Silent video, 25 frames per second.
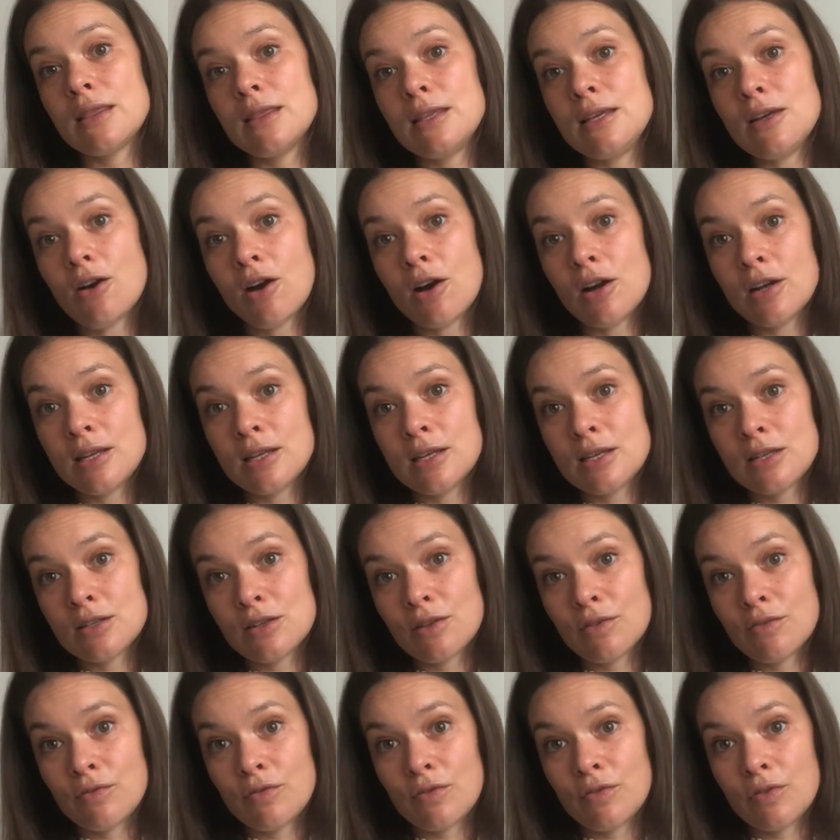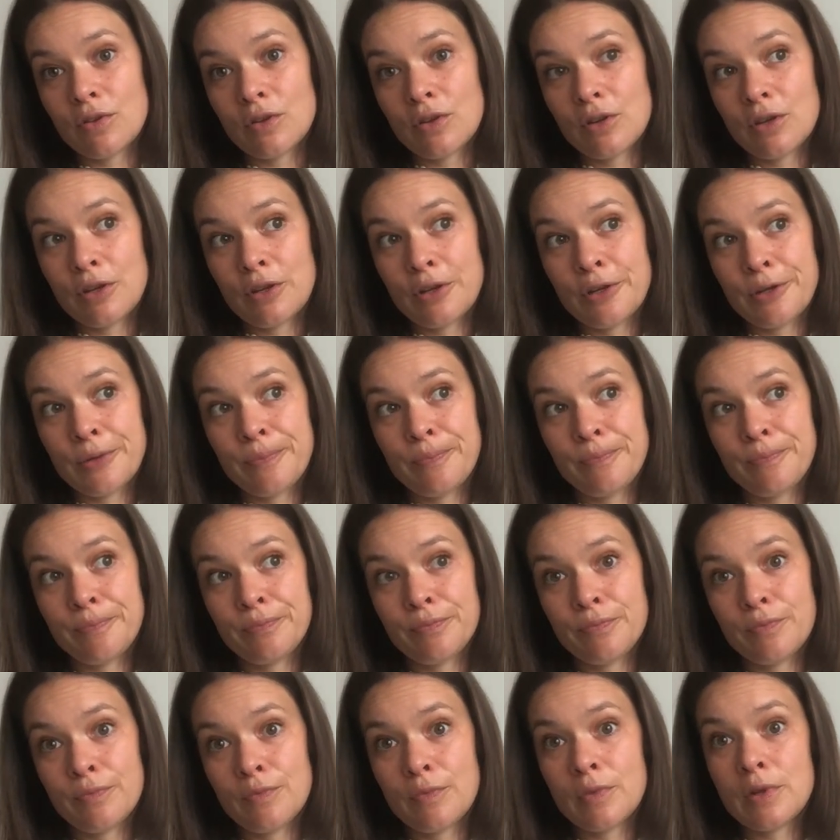the audience of
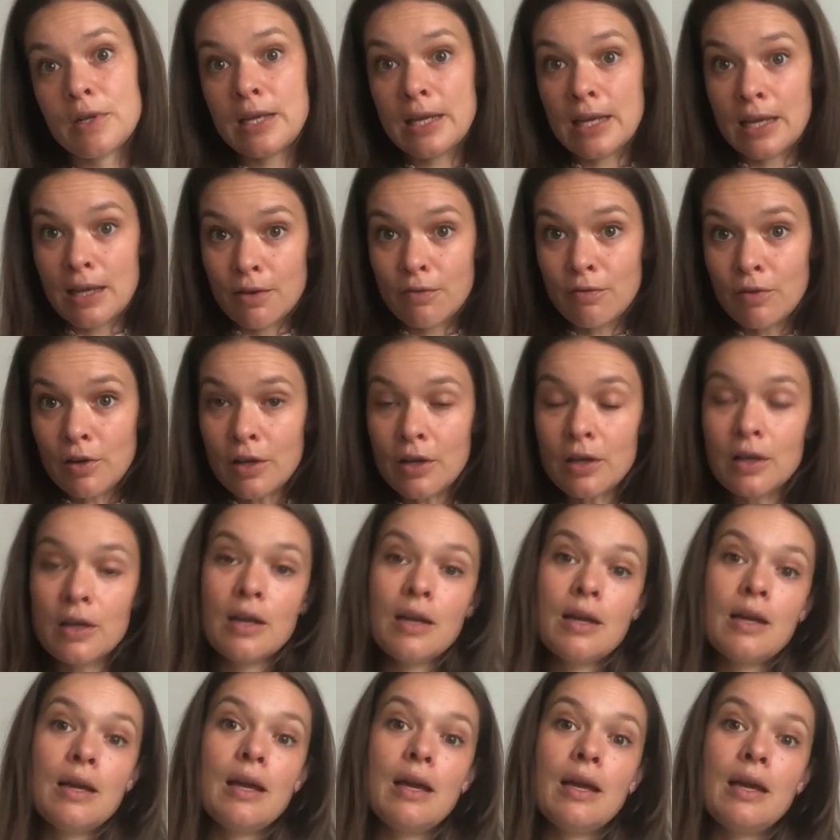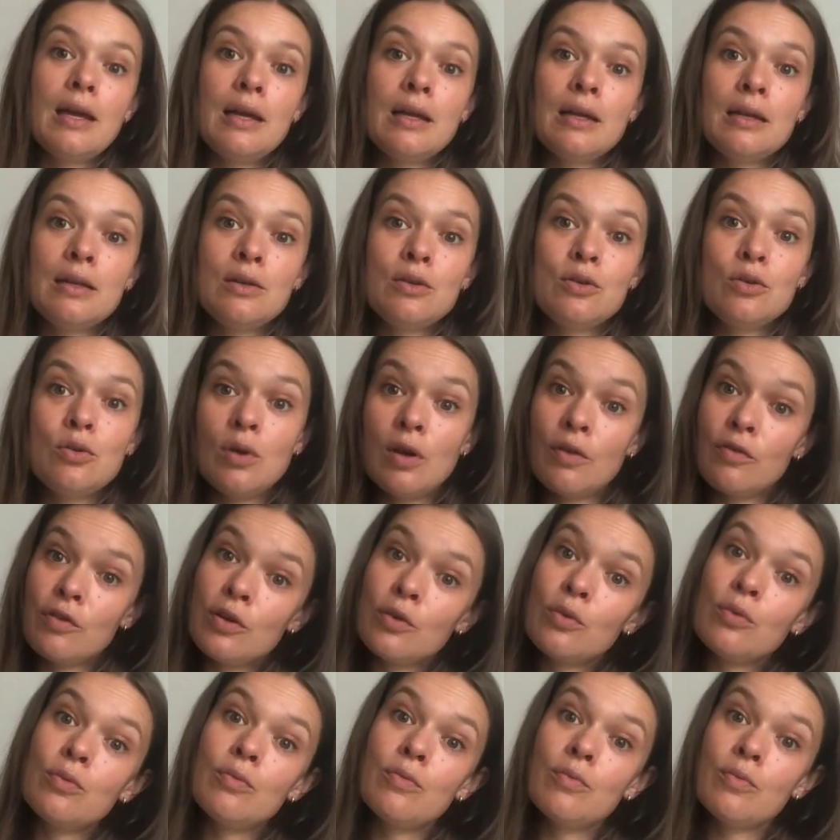Gavle and
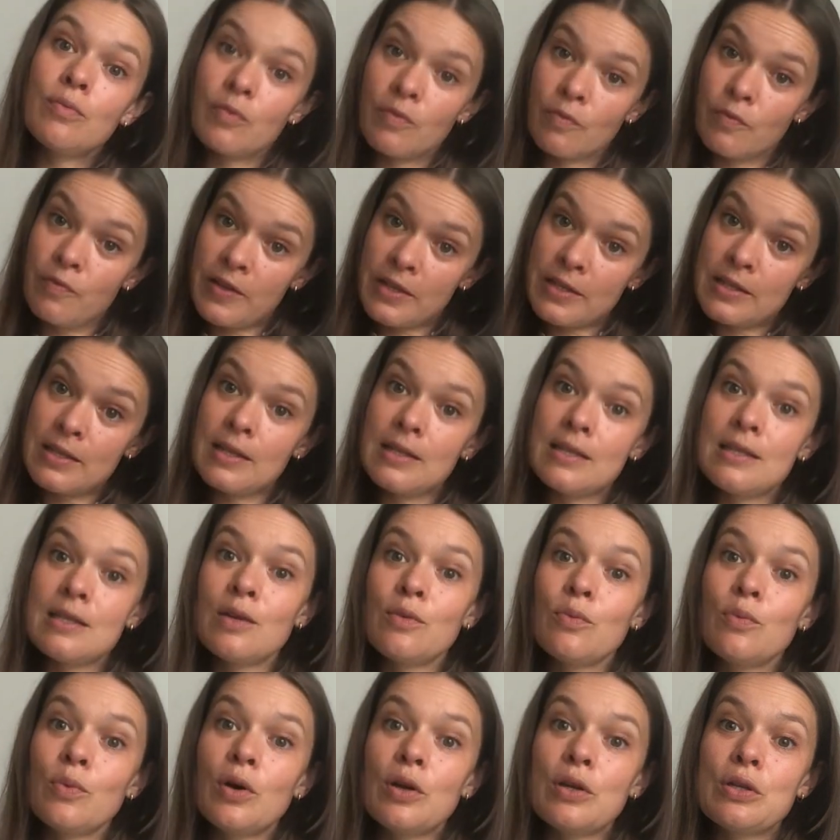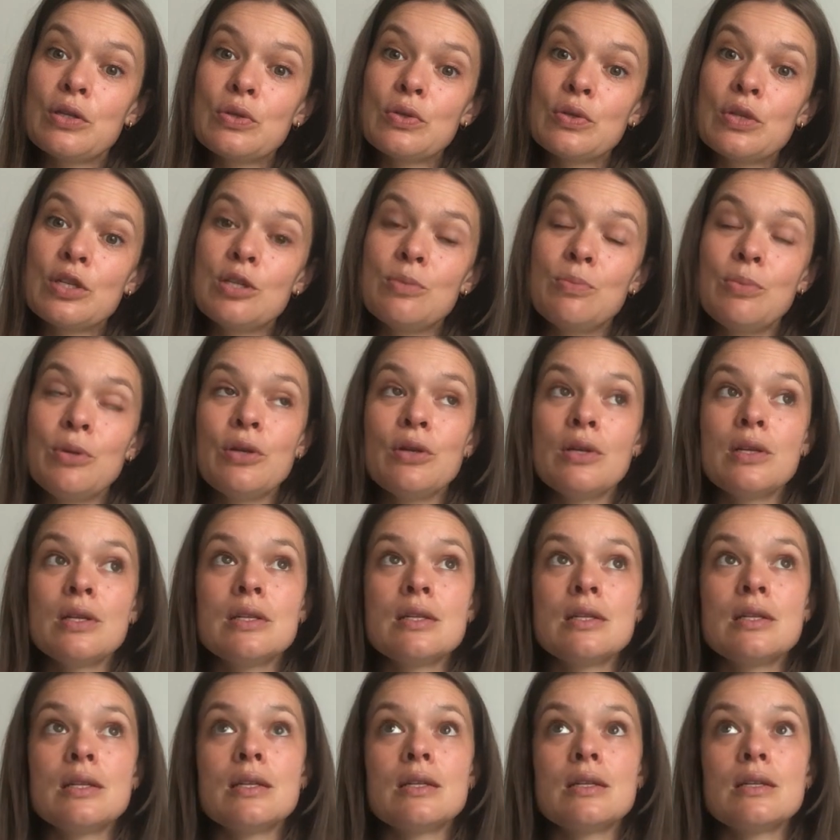whoever visits and wants to
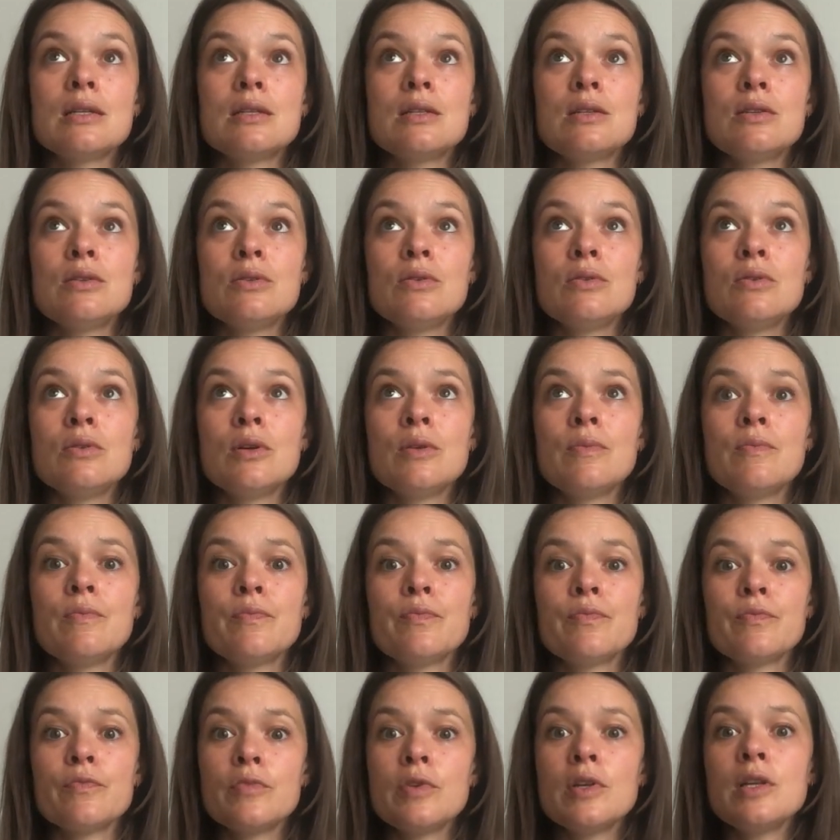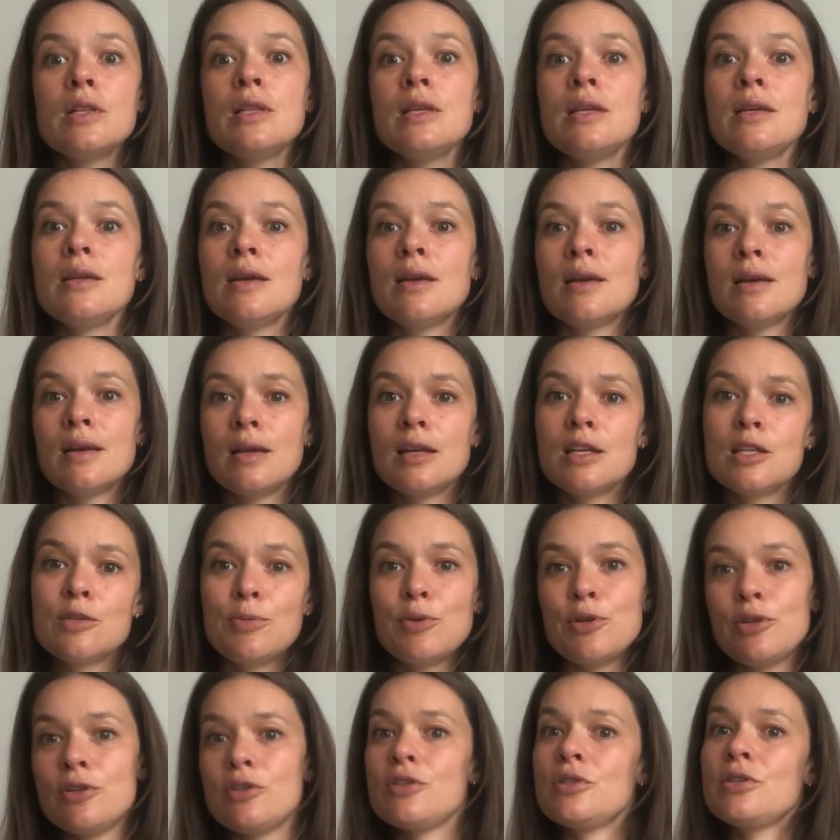experience it to really
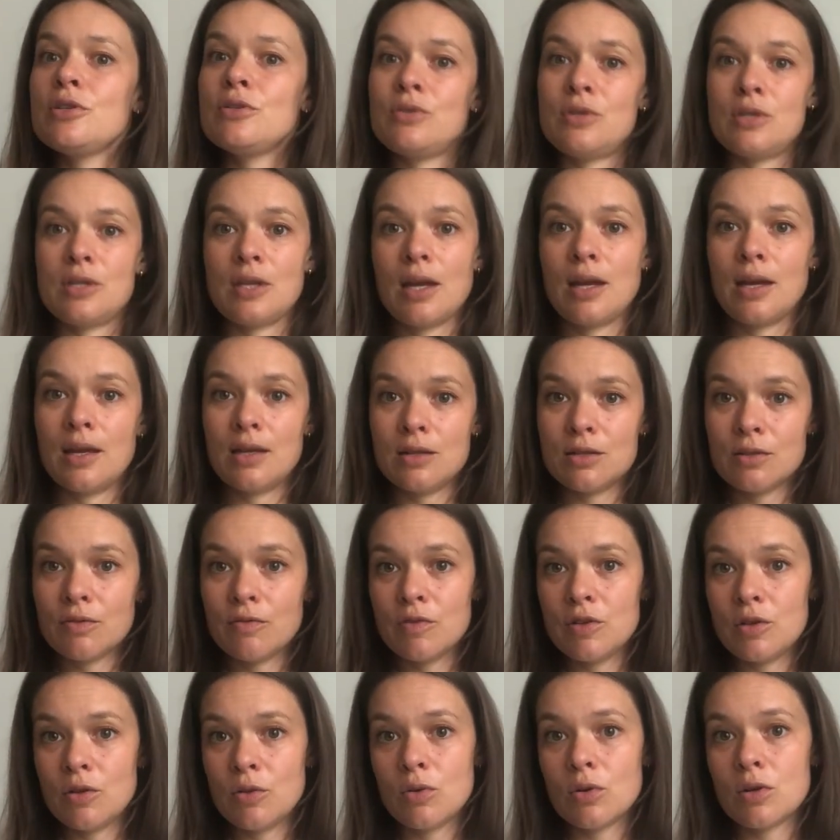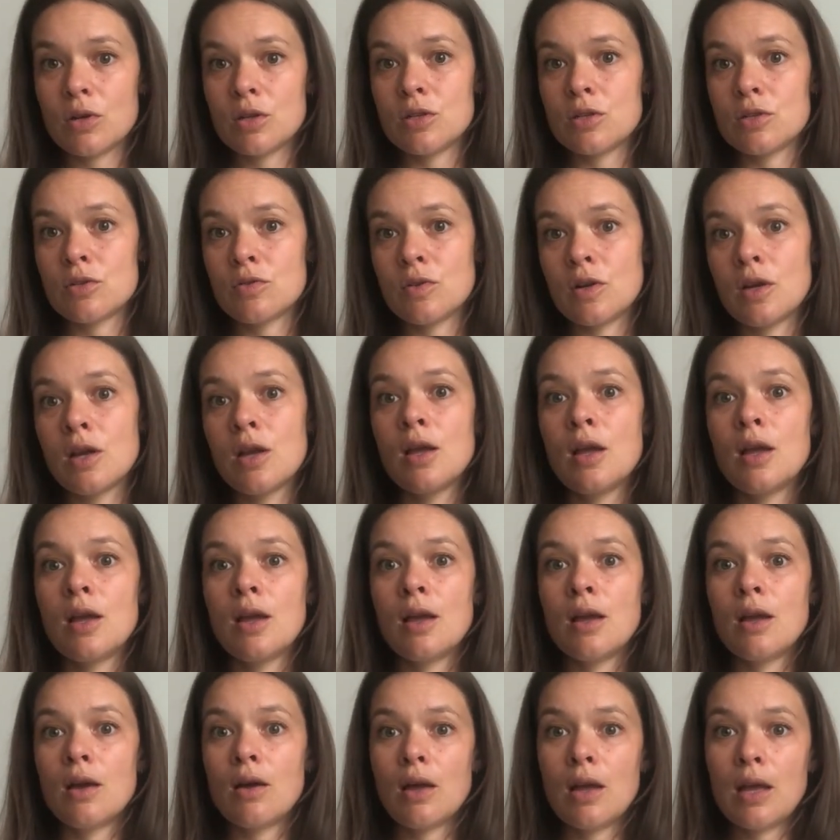experience new sides of the orchestra
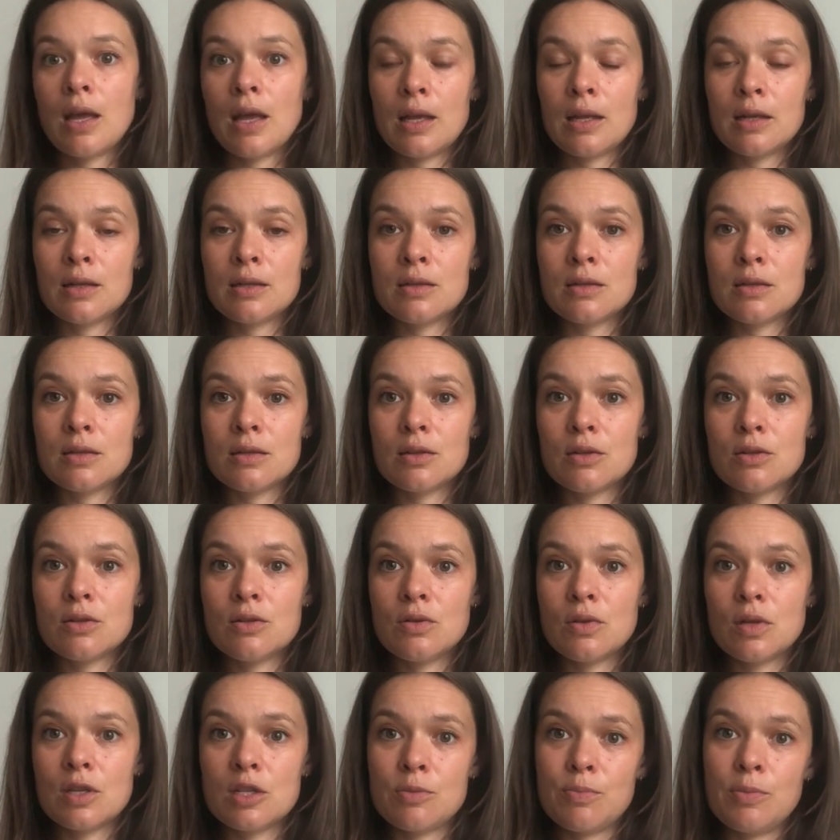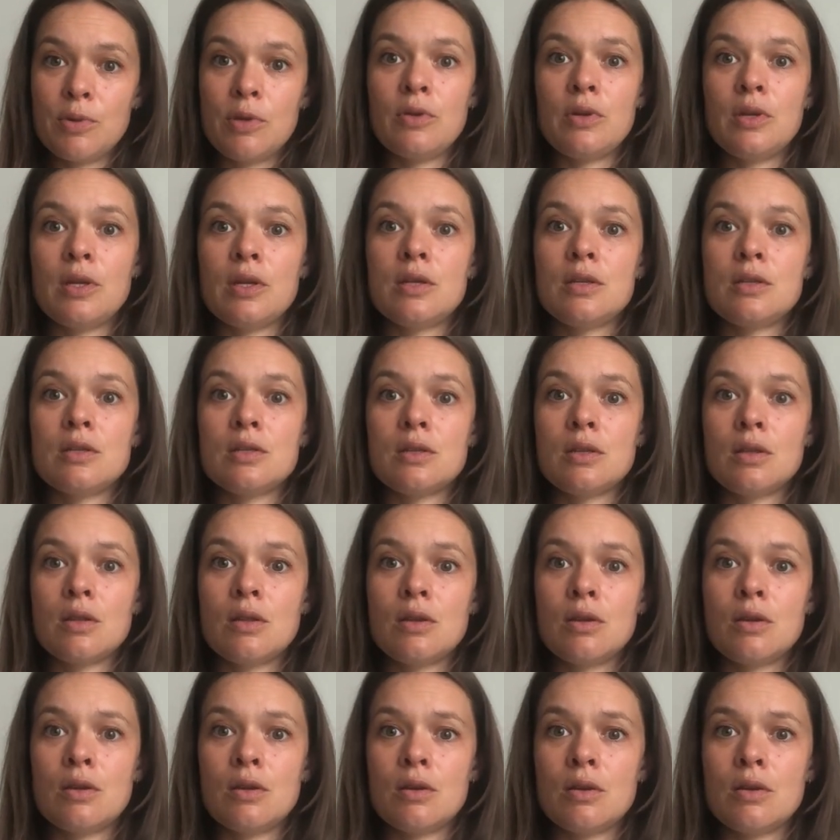and to experience
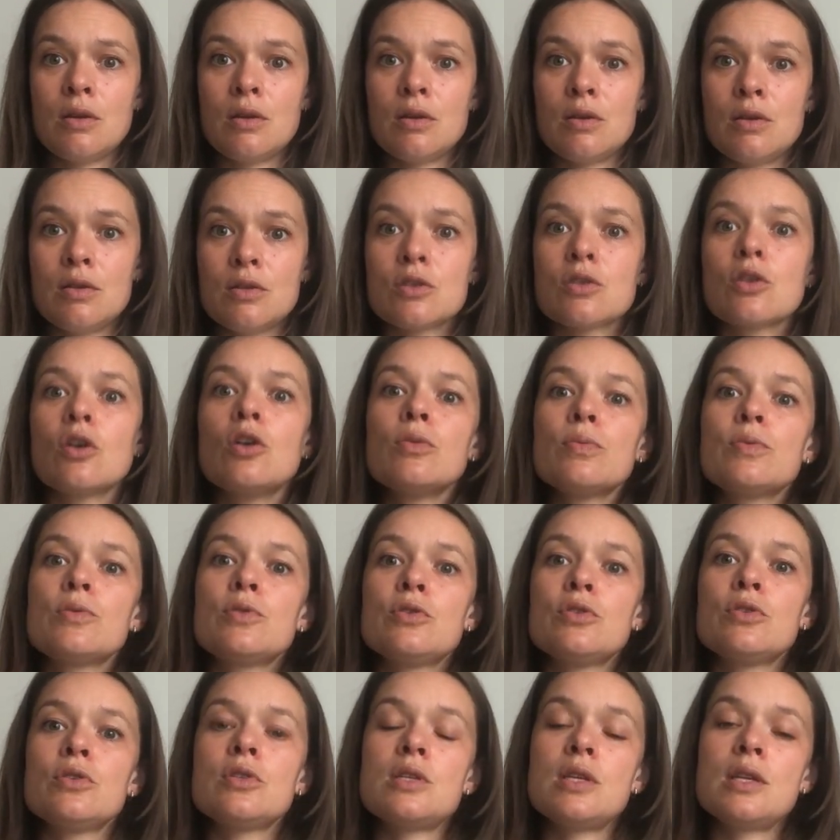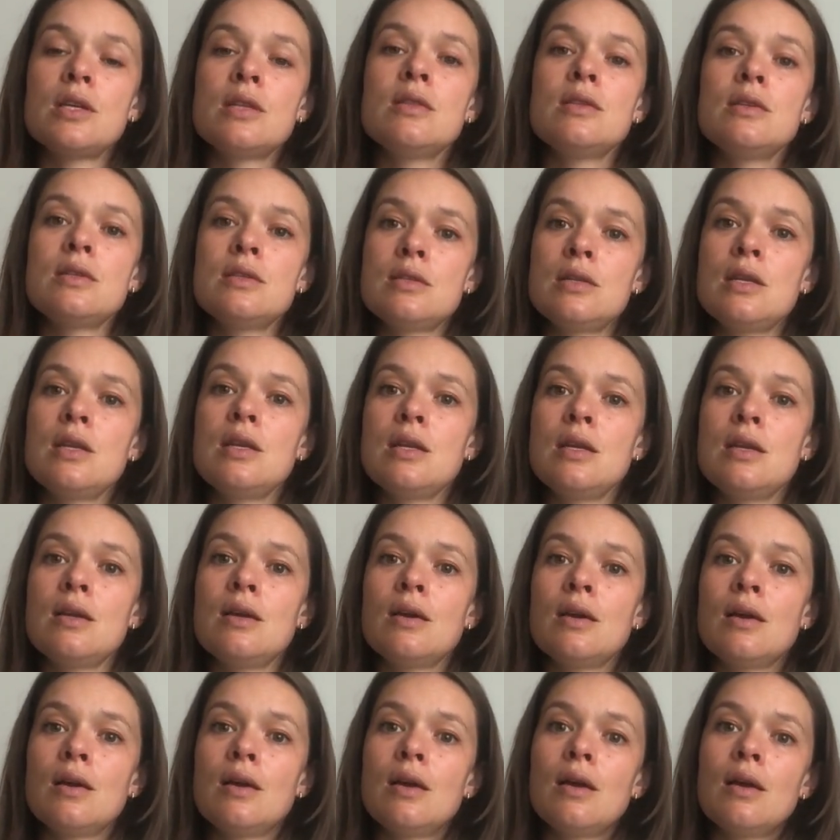the sculptures in the city
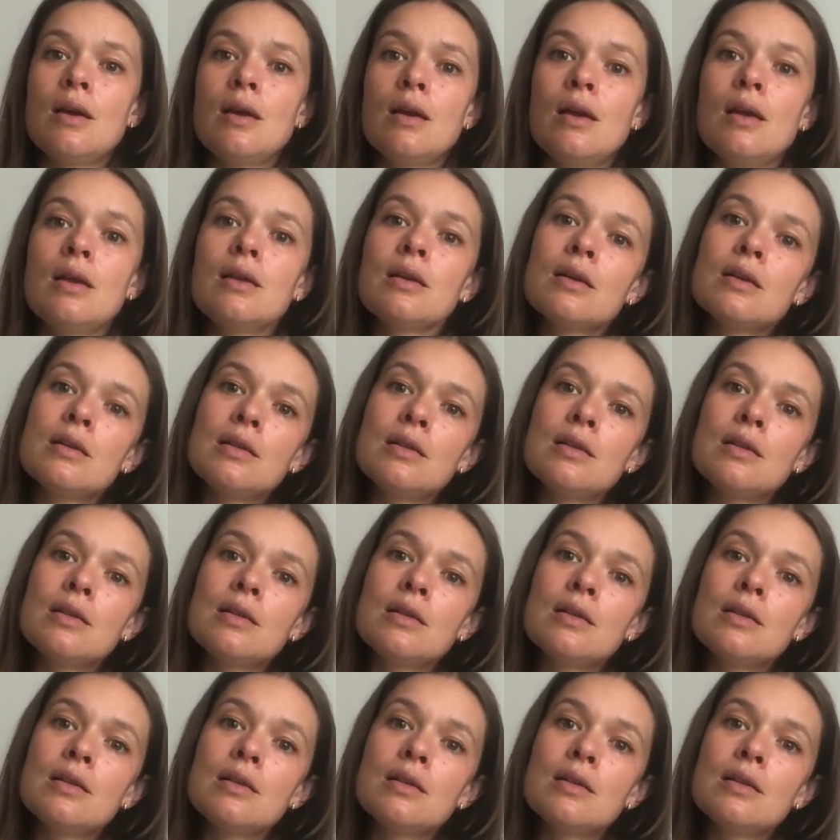in